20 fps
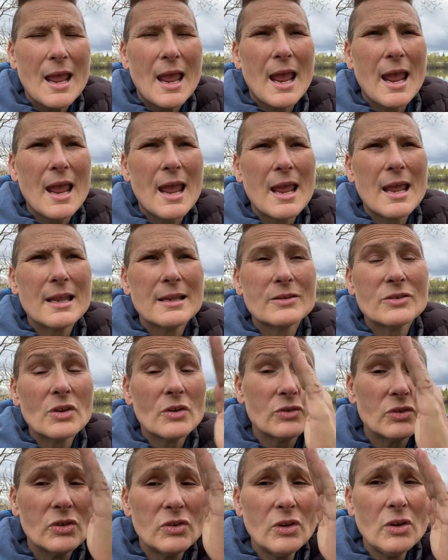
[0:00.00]
And so
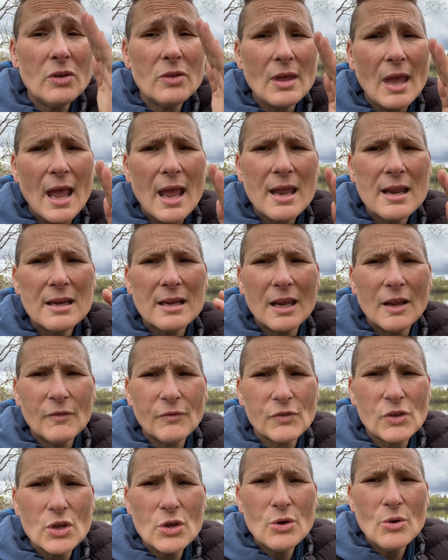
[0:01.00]
to do that,
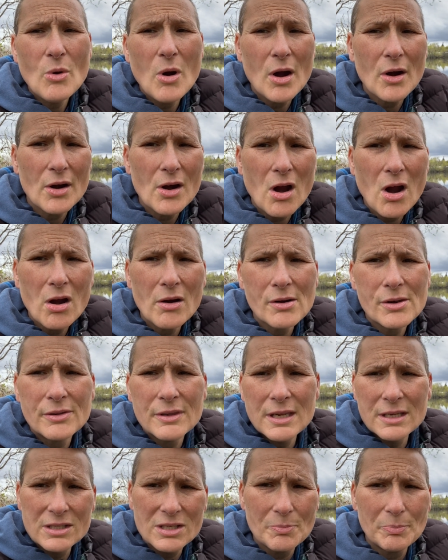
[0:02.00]
if you are on
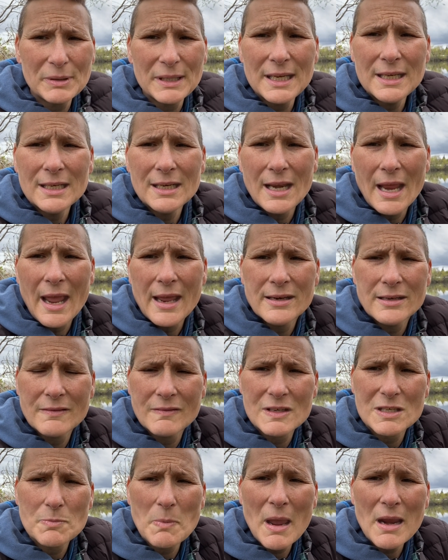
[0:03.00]
the depleted end of
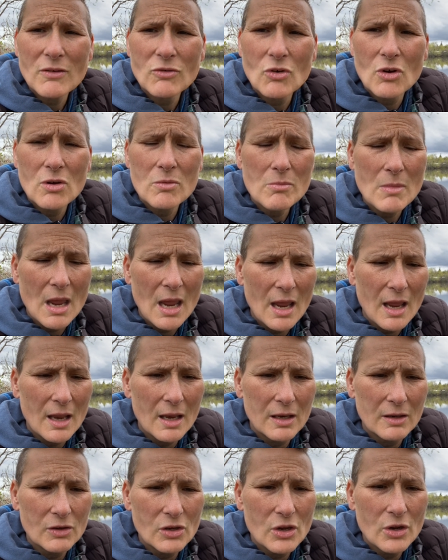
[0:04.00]
the spectrum
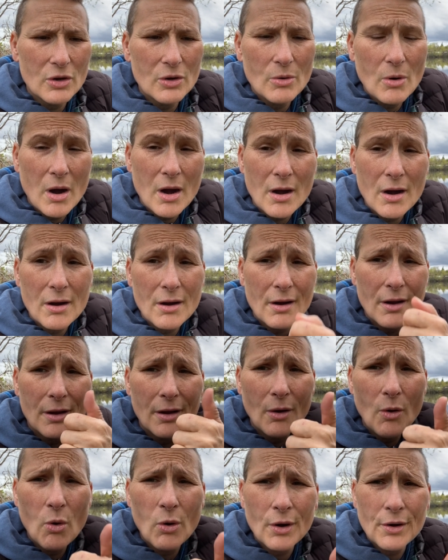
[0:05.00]
and you are
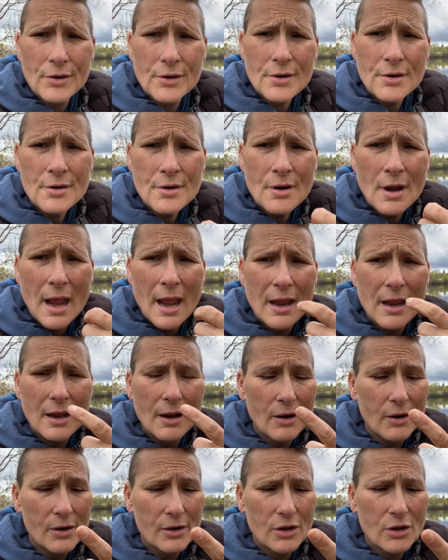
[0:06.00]
a hoarder eh,
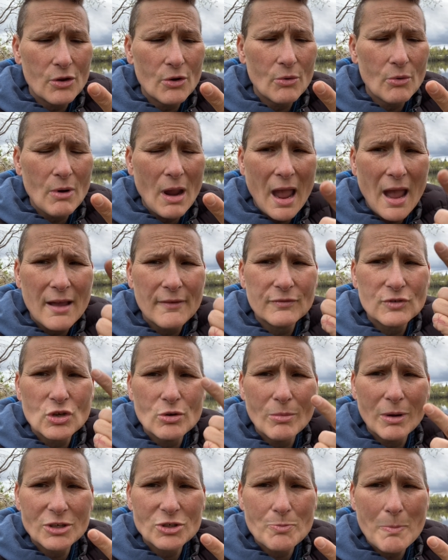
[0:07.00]
or you have too
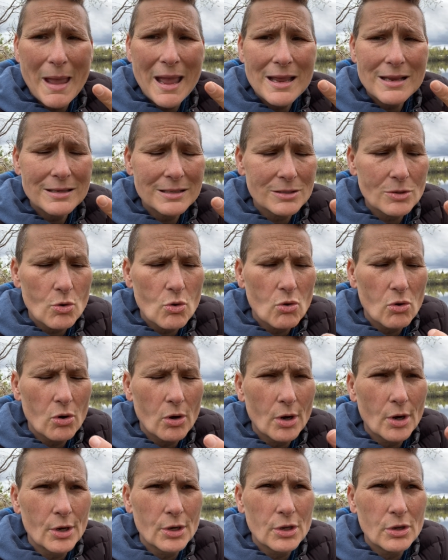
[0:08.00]
much mass
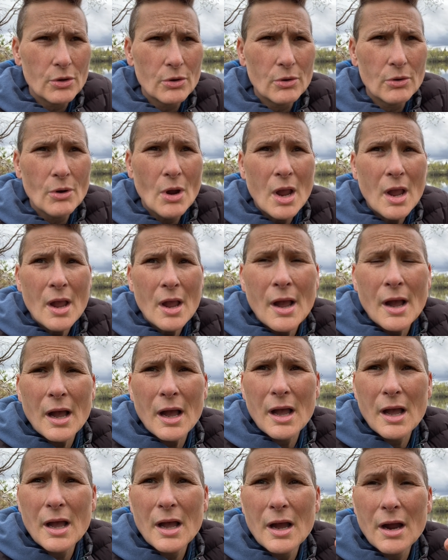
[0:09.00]
or you
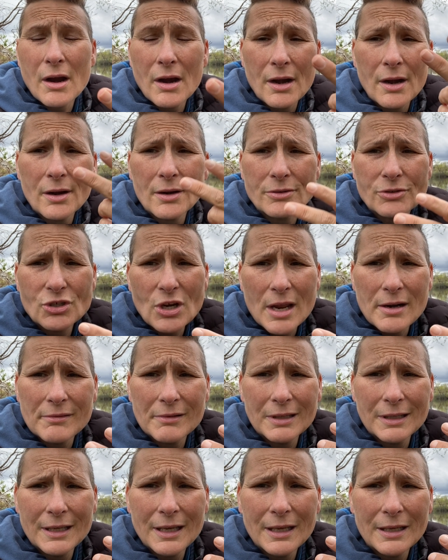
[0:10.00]
uh, are
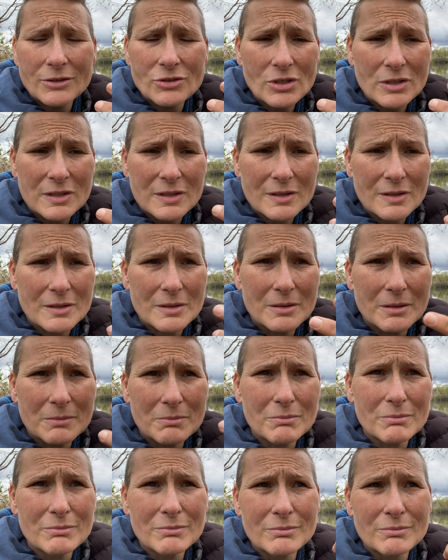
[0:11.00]
generally just,
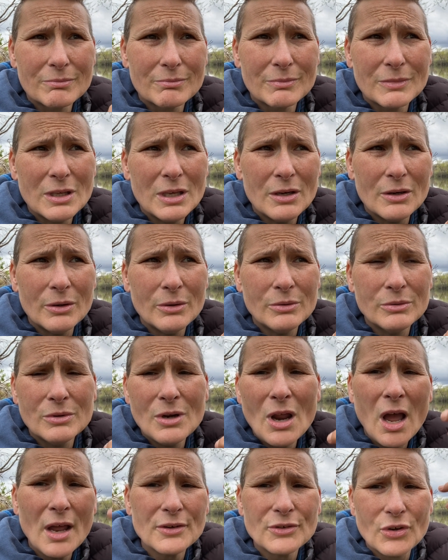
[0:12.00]
you know,
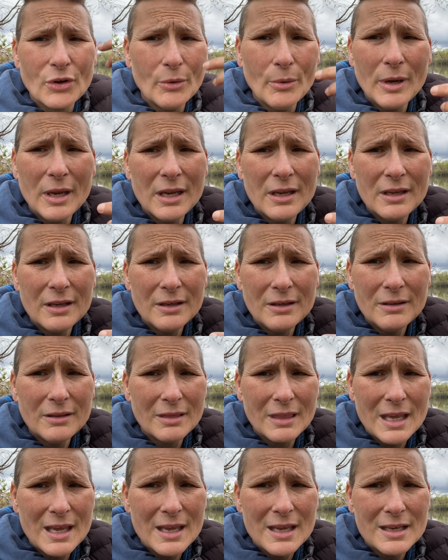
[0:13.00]
not doing
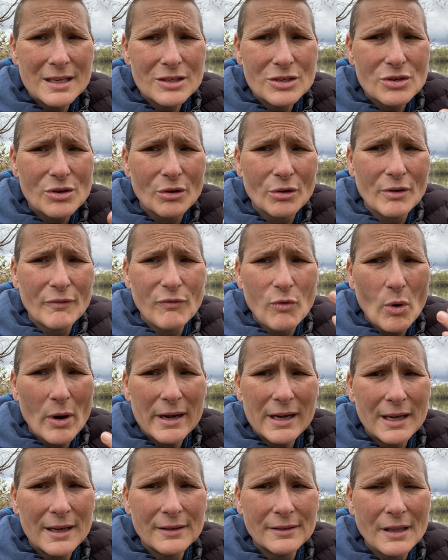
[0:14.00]
things, you're
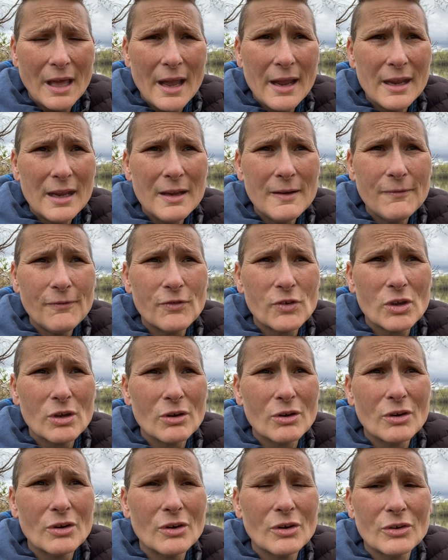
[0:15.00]
avoiding life,
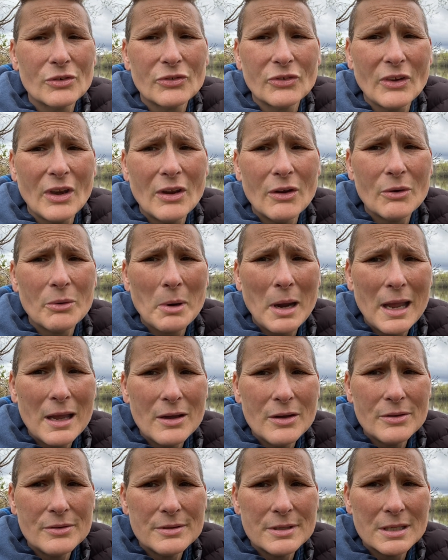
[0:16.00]
you're sitting
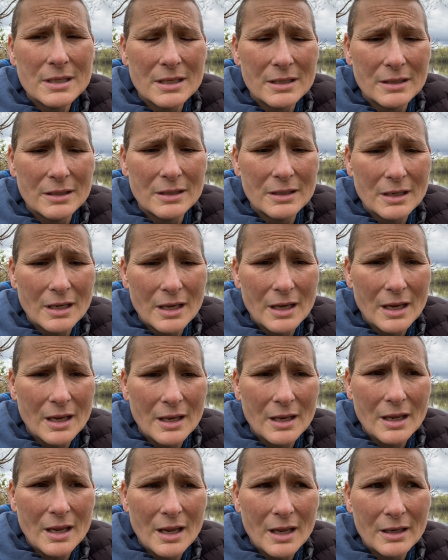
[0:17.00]
around and, and,
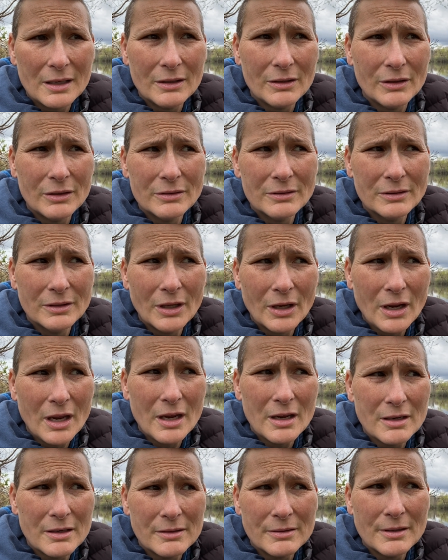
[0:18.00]
eh, and
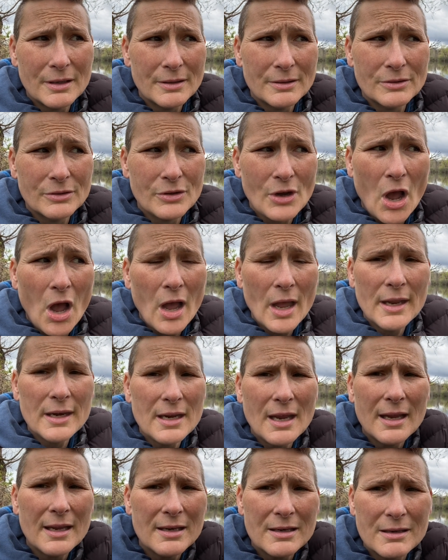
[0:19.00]
looking not
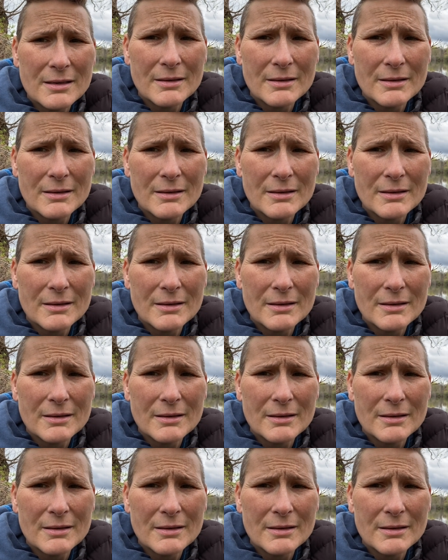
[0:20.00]
at